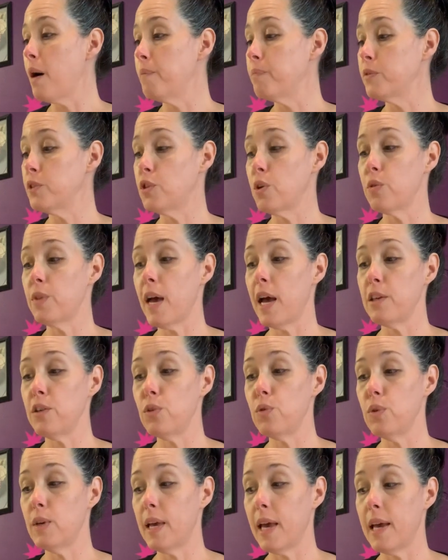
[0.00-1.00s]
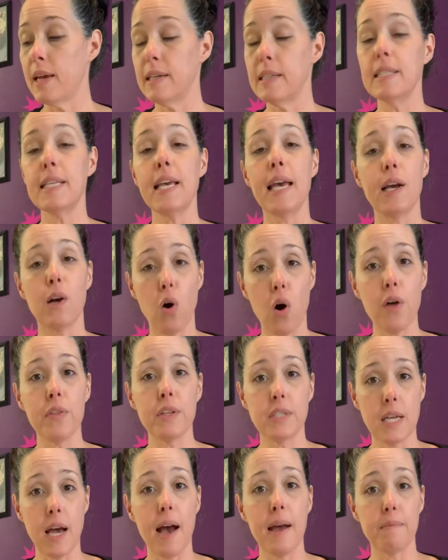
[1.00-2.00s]
so that you can take all the
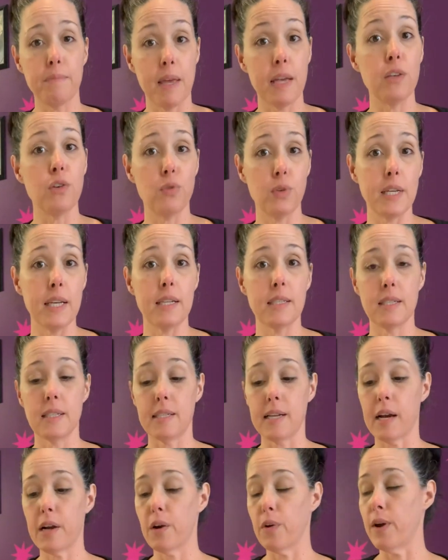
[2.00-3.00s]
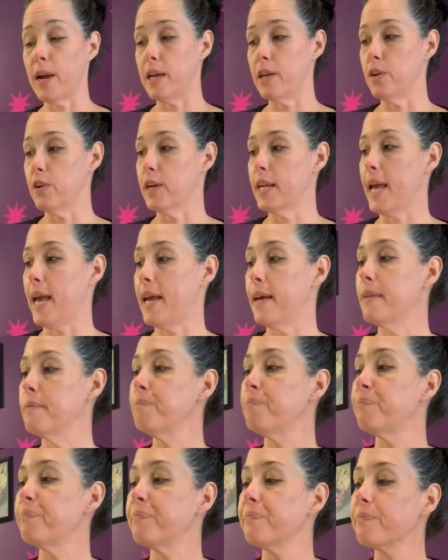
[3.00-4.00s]
time that you need to decorate your cake.
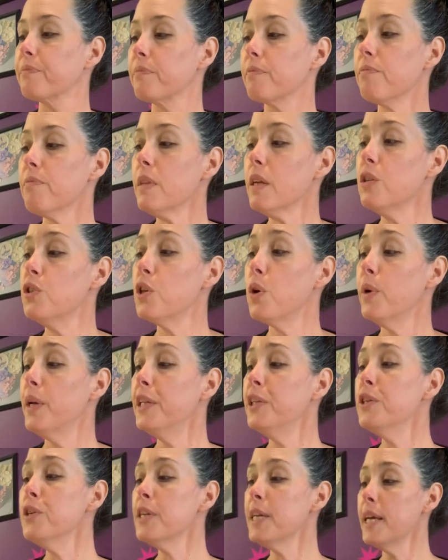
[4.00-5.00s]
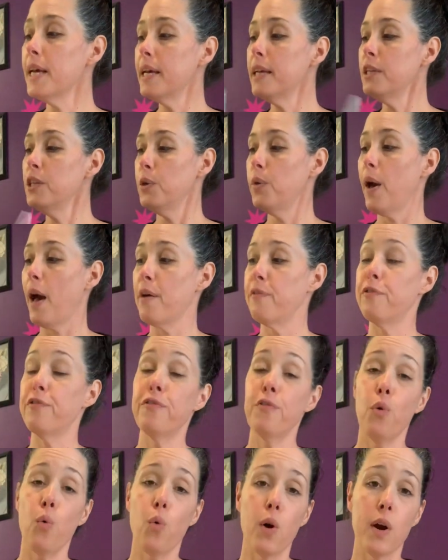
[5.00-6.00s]
So in your kit, you have
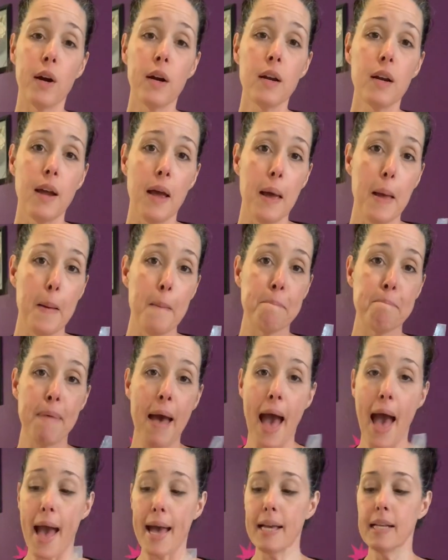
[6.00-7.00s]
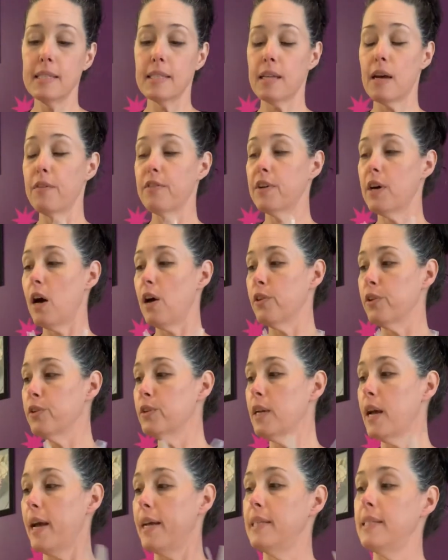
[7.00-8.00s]
4 bags of
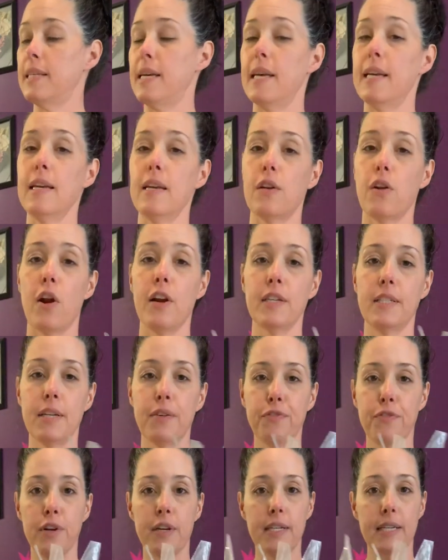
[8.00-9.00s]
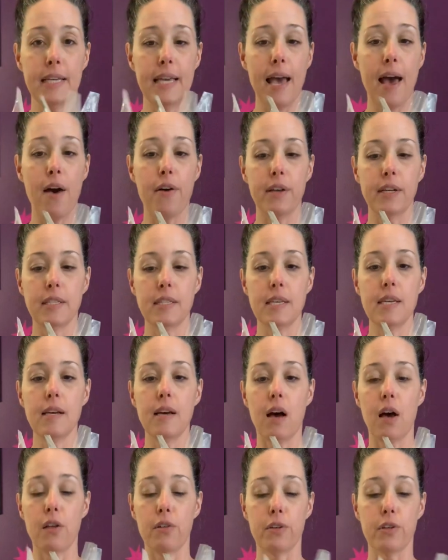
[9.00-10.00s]
colored icing in our different galaxy
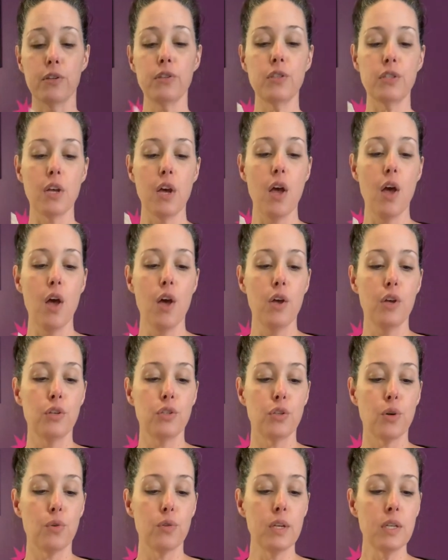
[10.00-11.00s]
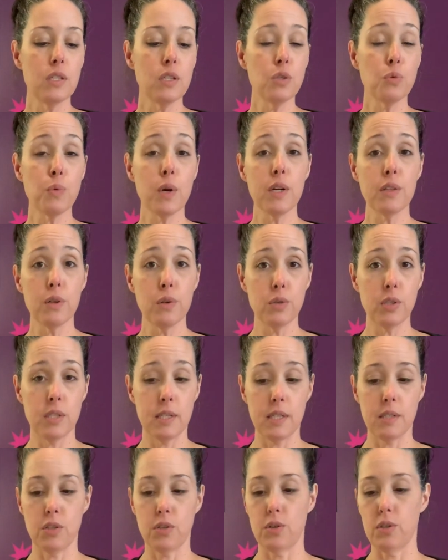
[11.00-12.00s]
colors. So this is where those
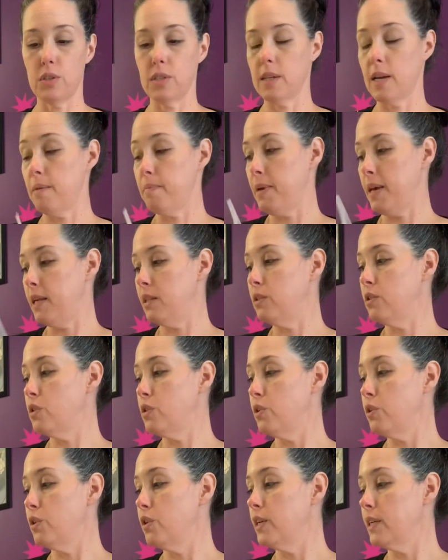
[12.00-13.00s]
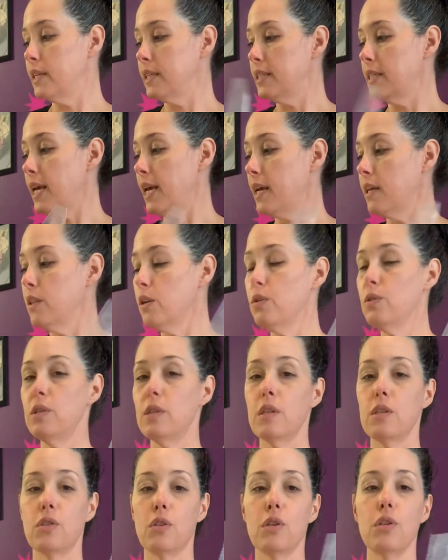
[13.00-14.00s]
scissors come in. So you're going to take those
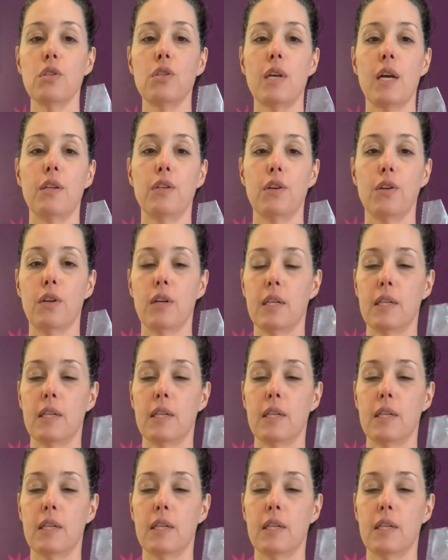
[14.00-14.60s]
scissors and you're going